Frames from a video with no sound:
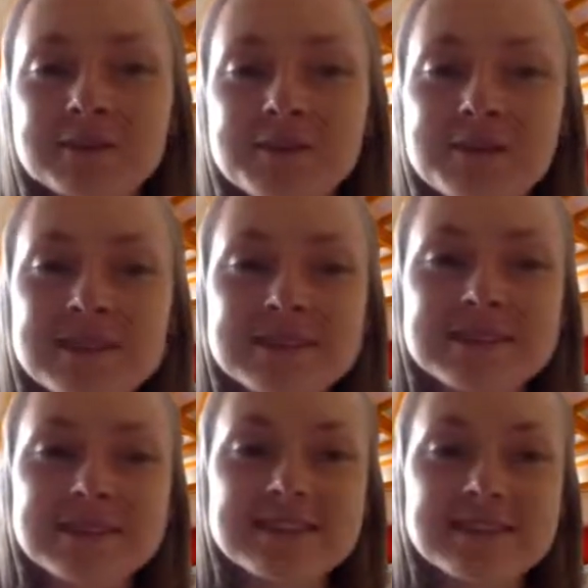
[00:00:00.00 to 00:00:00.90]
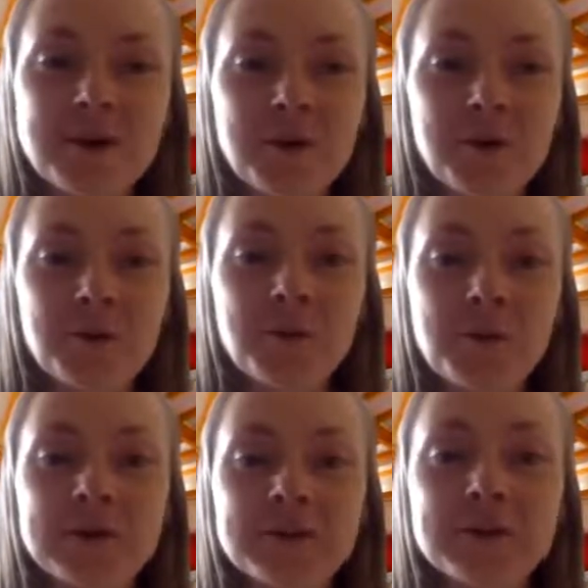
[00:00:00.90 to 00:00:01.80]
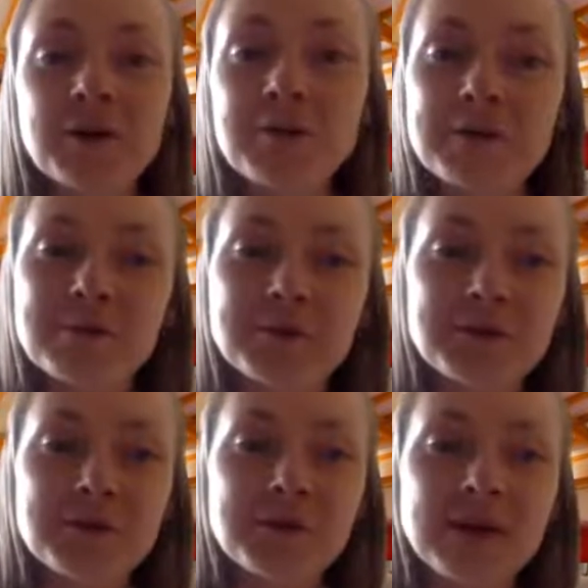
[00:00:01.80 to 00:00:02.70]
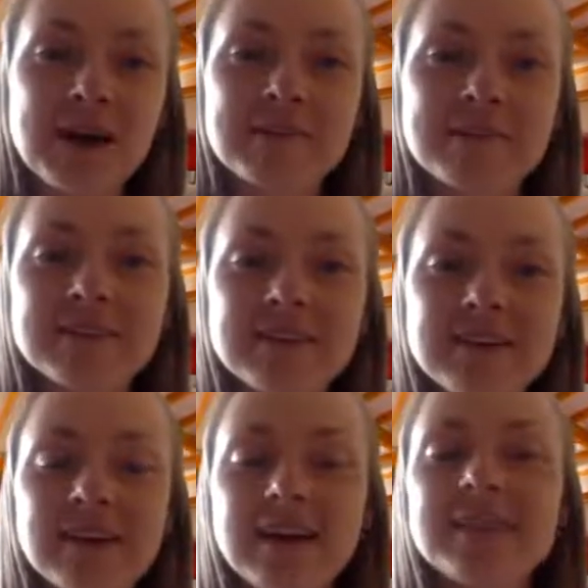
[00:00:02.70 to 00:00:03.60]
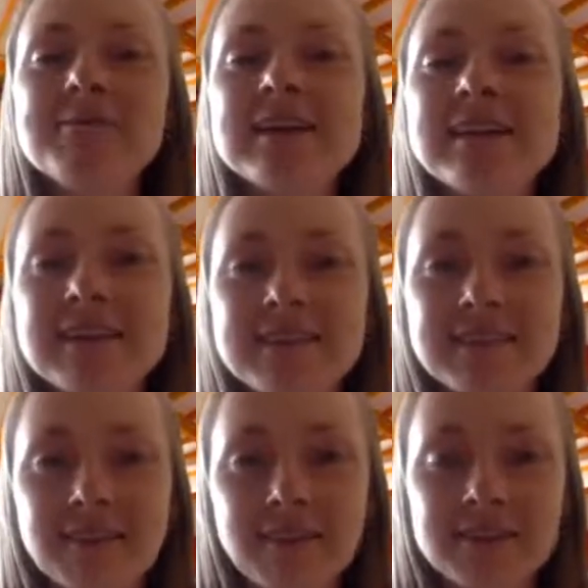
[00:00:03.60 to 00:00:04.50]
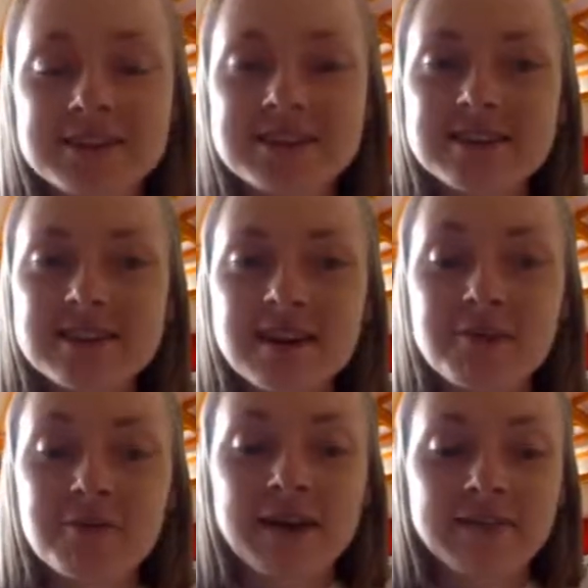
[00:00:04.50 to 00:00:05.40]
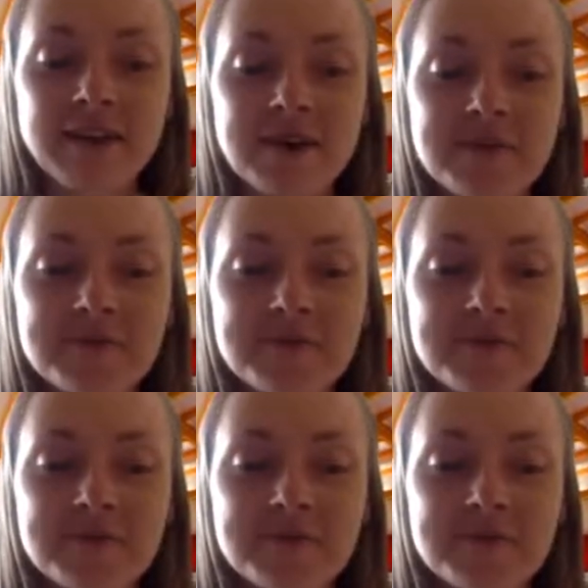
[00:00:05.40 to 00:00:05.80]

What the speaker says: do this, so when you call people, you have an immediate advantage right there.